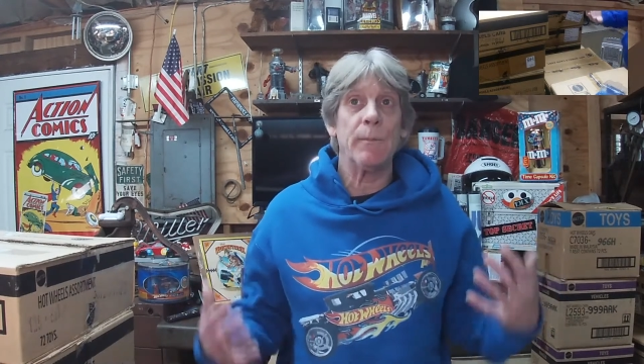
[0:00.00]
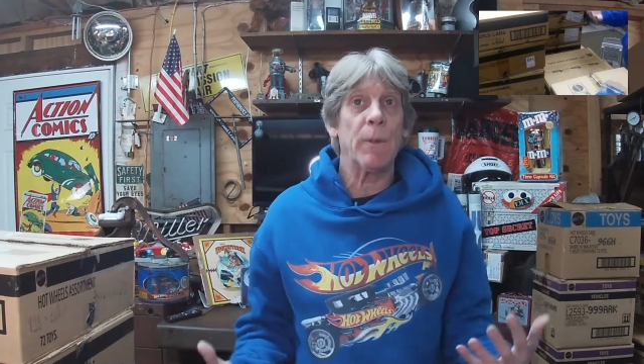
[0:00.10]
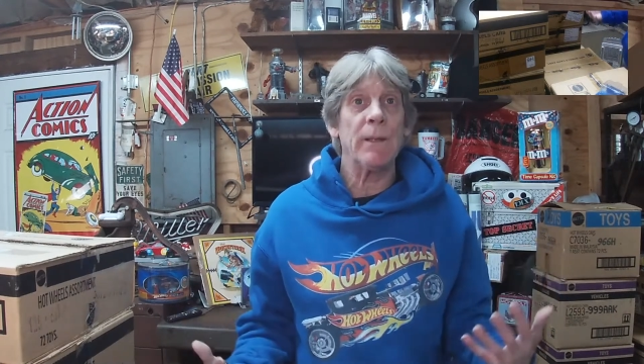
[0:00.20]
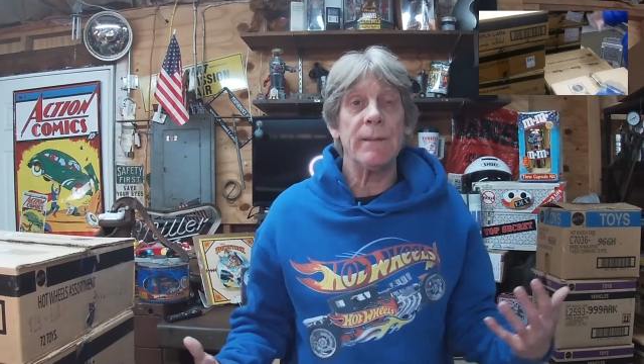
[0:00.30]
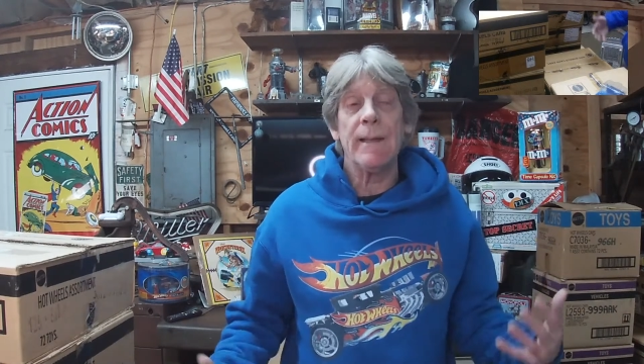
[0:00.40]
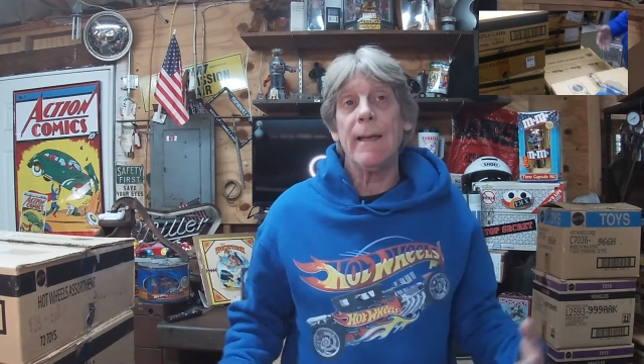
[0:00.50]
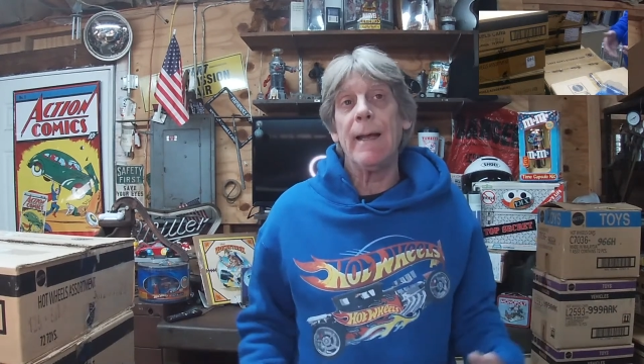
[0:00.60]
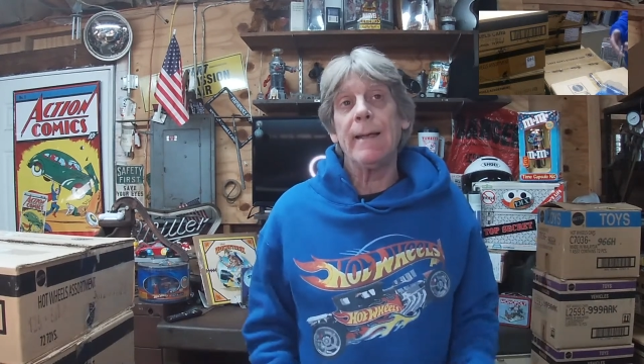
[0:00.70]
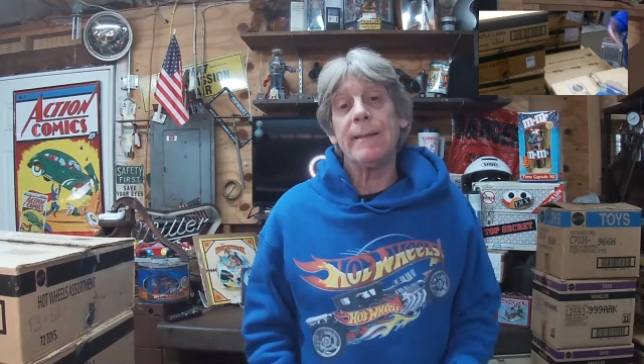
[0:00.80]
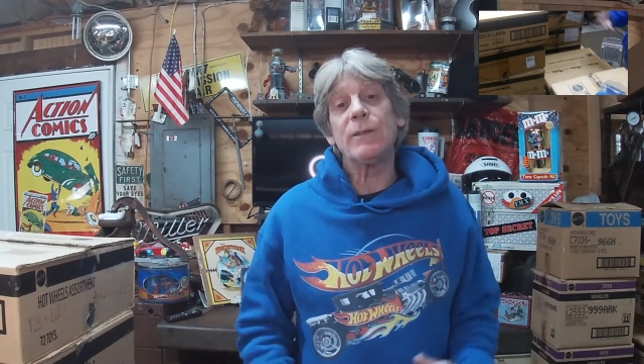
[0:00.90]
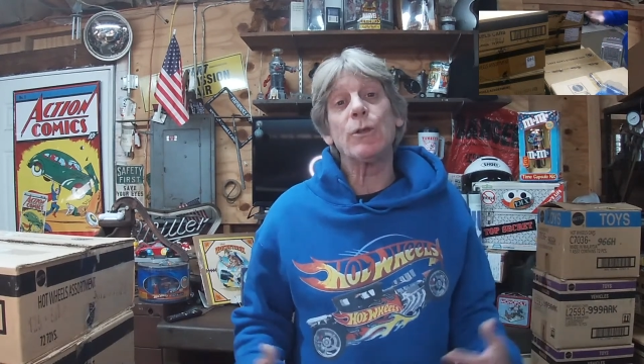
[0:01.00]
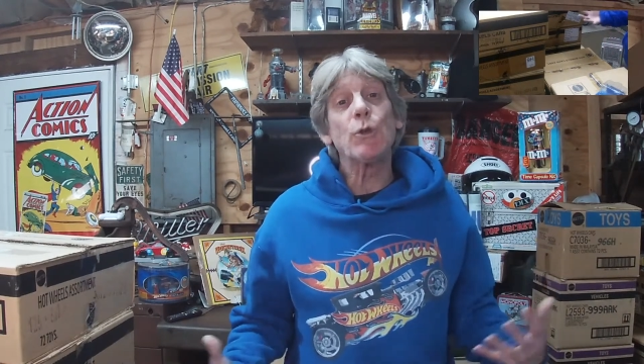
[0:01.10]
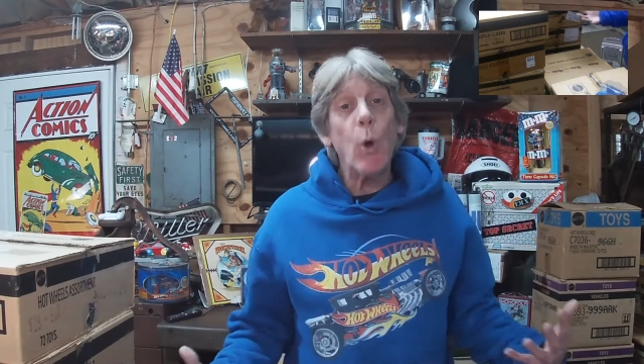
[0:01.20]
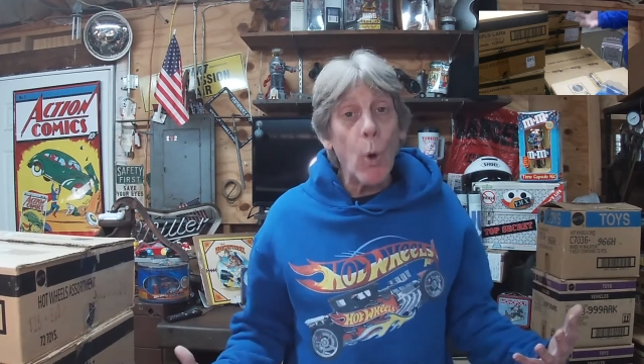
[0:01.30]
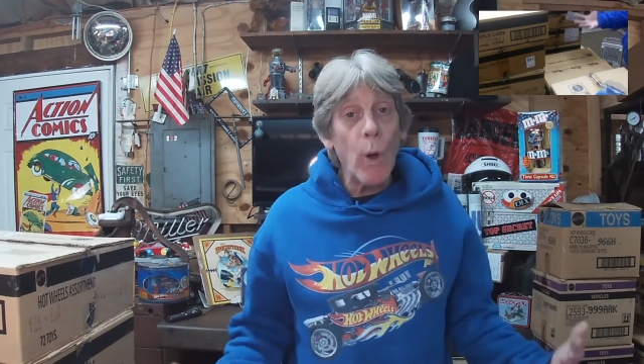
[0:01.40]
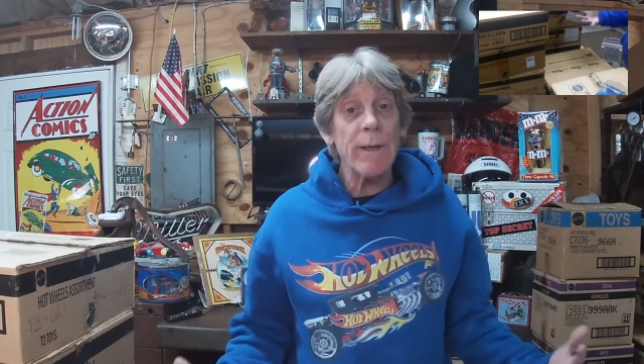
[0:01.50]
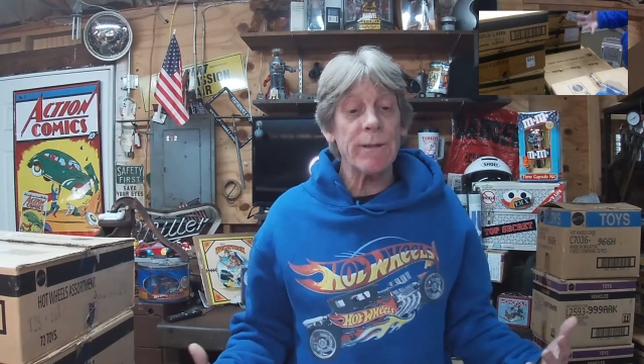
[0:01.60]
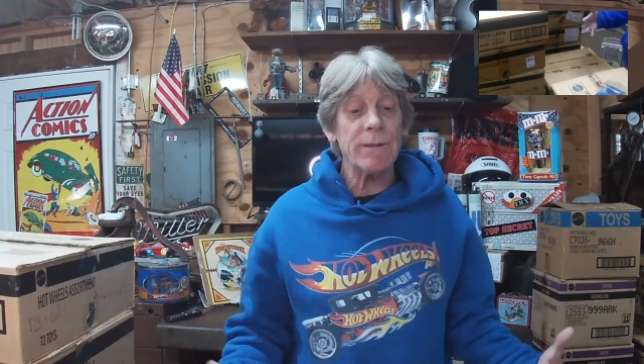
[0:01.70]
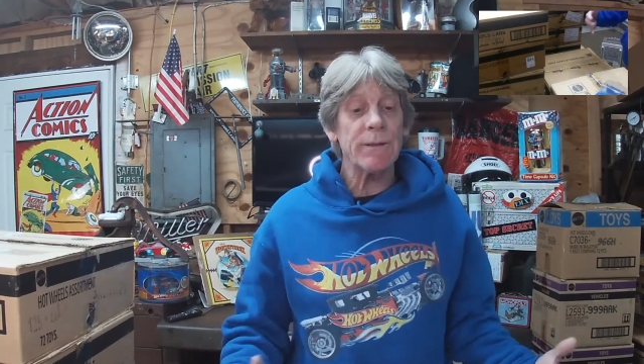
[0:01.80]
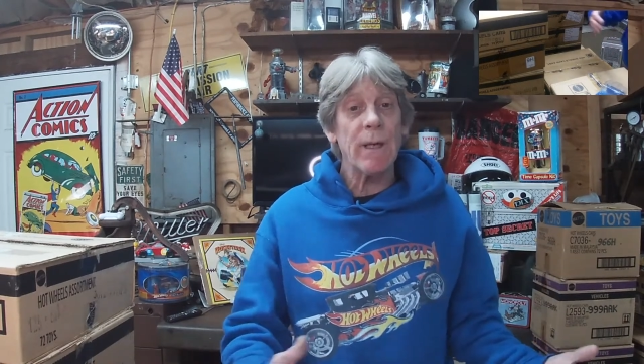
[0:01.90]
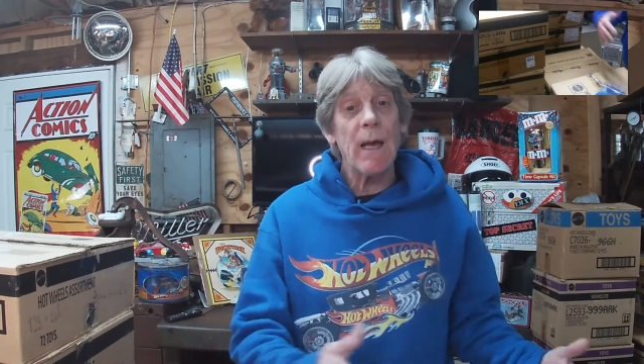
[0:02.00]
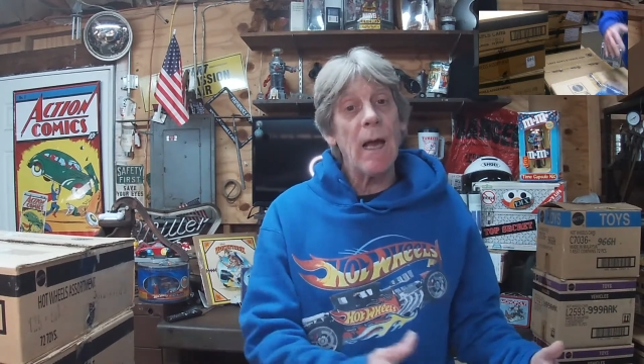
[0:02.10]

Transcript: but these are toys.